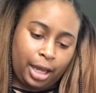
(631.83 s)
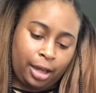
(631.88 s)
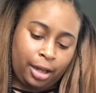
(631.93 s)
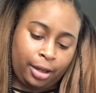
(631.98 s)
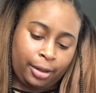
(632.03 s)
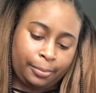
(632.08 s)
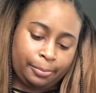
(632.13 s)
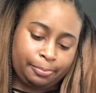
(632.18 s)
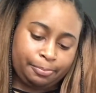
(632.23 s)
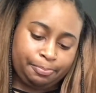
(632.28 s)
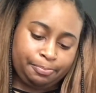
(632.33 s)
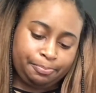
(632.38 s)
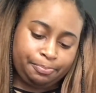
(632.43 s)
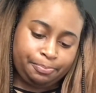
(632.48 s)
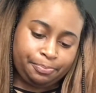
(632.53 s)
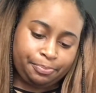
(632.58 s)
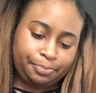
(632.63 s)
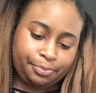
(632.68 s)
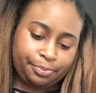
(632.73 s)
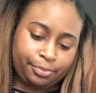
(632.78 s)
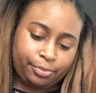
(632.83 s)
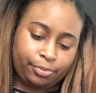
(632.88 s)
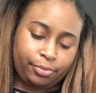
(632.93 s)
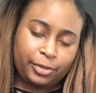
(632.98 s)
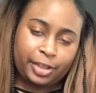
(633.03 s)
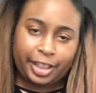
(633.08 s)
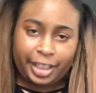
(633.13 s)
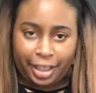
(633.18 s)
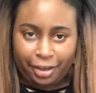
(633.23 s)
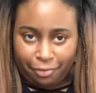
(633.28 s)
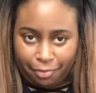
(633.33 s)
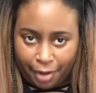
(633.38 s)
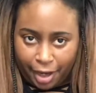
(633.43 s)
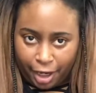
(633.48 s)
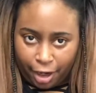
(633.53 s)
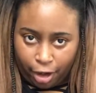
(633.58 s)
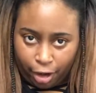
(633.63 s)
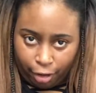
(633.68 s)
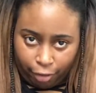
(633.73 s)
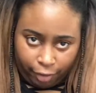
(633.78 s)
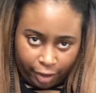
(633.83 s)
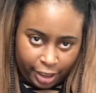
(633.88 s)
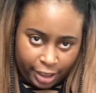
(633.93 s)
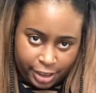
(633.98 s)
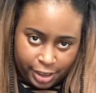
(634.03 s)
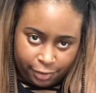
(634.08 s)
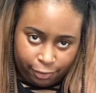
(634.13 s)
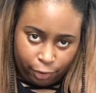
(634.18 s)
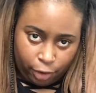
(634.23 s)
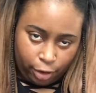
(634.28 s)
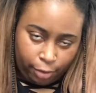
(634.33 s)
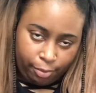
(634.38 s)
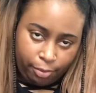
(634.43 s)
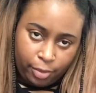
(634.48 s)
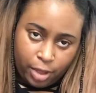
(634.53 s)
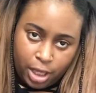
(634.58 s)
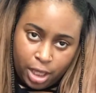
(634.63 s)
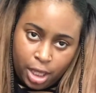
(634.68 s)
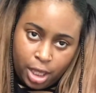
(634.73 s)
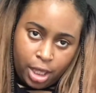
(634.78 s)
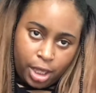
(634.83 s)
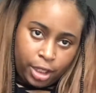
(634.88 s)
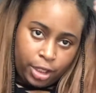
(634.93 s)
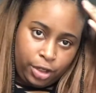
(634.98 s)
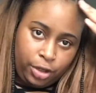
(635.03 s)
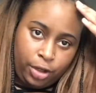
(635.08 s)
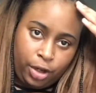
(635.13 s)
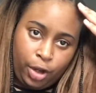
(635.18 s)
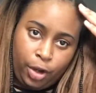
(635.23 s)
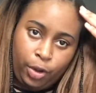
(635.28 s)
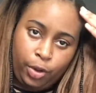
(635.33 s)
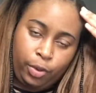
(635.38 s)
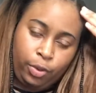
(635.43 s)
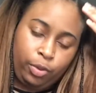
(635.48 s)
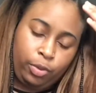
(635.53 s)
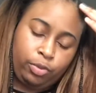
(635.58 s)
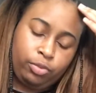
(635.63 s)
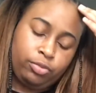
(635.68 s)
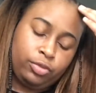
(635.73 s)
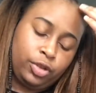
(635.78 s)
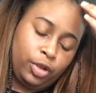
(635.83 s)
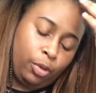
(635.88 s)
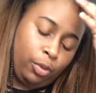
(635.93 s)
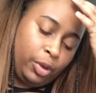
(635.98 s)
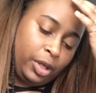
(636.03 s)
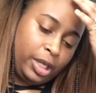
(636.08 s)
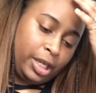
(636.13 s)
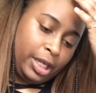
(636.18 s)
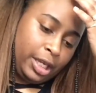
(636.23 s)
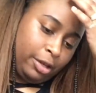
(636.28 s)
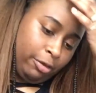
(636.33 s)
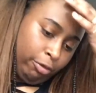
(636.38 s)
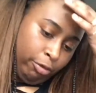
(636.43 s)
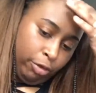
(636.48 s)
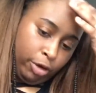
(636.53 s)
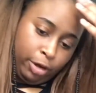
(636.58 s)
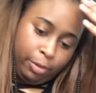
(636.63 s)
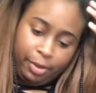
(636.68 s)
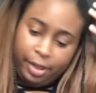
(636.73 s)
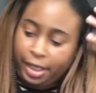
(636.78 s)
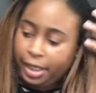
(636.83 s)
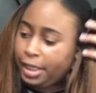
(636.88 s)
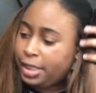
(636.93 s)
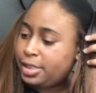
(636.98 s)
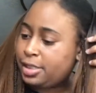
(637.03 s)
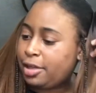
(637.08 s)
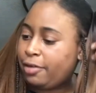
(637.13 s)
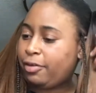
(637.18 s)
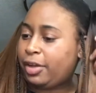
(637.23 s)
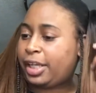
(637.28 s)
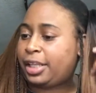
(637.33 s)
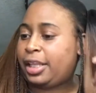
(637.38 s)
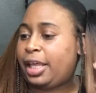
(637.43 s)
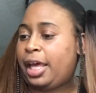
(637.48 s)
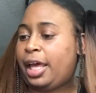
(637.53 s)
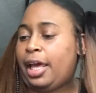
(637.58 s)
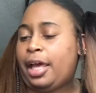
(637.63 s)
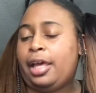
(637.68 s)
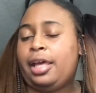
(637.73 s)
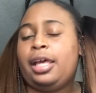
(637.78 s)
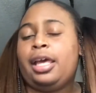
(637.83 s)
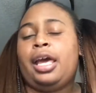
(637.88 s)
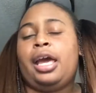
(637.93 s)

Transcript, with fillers: um give my hair a rest from, you know, the wig rubbing and stuff like that.